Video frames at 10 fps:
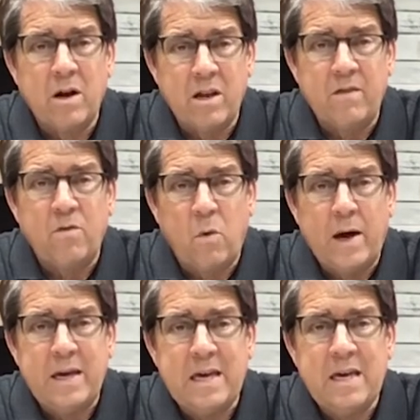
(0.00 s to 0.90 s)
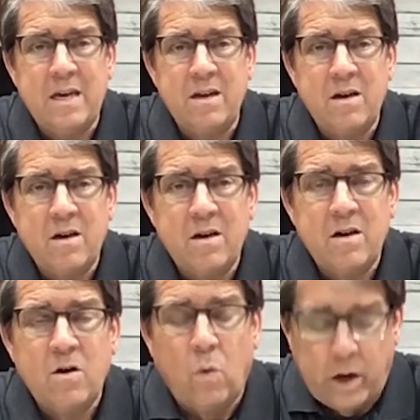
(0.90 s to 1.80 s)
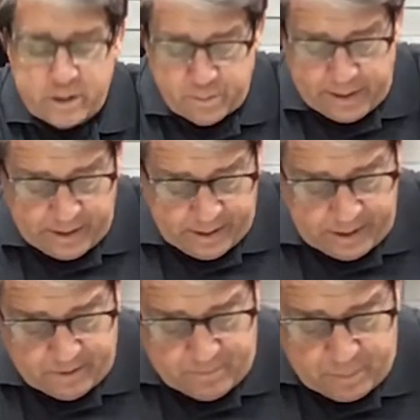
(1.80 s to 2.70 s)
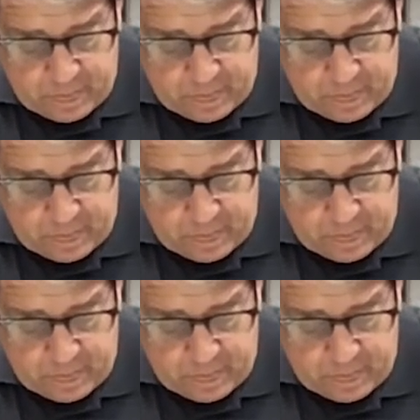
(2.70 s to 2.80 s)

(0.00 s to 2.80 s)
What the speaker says: to live the way He wants me to live.